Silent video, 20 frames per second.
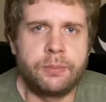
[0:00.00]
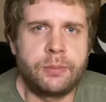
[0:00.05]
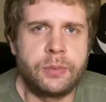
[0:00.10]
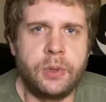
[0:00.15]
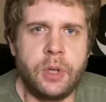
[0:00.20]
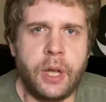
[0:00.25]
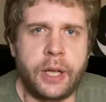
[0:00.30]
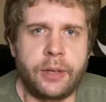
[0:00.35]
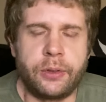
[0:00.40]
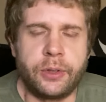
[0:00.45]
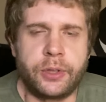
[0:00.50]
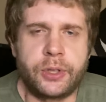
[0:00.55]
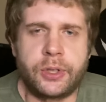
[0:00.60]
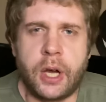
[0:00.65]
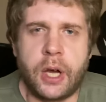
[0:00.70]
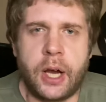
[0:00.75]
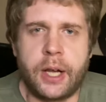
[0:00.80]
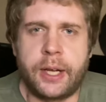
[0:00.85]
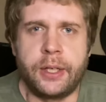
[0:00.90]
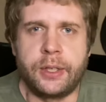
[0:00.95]
like they're
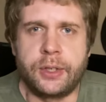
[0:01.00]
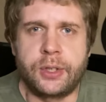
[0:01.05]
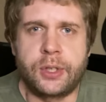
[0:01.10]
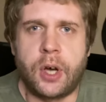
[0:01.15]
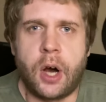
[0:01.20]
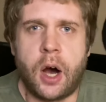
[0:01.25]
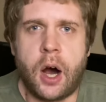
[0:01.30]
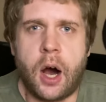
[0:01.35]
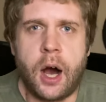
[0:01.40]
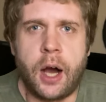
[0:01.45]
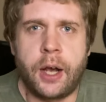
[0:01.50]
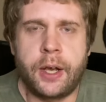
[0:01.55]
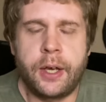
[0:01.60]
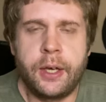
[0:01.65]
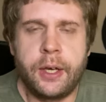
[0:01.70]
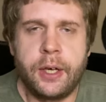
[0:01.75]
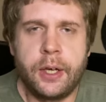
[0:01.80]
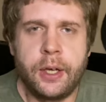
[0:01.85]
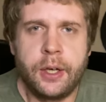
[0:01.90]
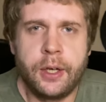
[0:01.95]
sucking his cock.
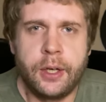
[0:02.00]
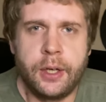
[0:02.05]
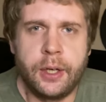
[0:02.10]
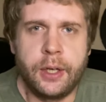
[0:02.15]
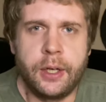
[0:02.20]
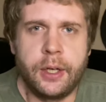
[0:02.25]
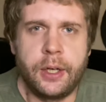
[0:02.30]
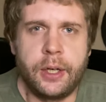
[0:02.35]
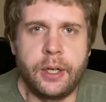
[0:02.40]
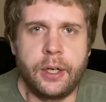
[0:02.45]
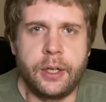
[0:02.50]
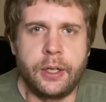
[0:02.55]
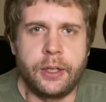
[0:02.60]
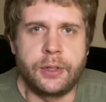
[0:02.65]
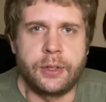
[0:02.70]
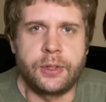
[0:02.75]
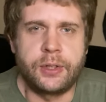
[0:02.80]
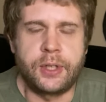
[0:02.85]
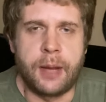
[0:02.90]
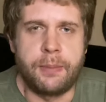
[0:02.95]

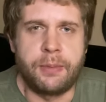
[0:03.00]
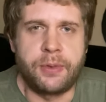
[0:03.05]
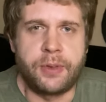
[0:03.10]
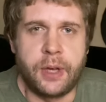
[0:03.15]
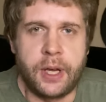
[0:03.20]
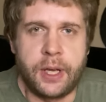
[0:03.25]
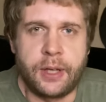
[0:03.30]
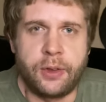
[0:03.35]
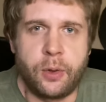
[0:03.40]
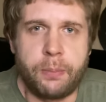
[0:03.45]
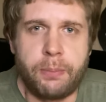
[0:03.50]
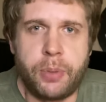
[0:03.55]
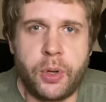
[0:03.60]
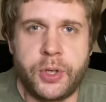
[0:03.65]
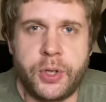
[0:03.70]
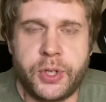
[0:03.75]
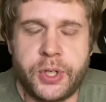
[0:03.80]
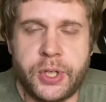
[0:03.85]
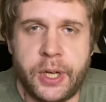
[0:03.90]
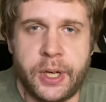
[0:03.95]
Same thing, they're
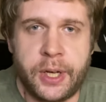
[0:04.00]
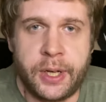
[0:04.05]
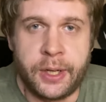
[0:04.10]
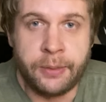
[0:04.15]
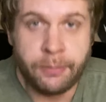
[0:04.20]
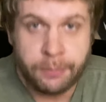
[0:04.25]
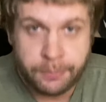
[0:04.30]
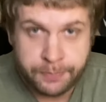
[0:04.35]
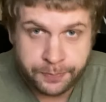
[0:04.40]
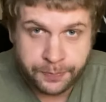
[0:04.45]
pushing in,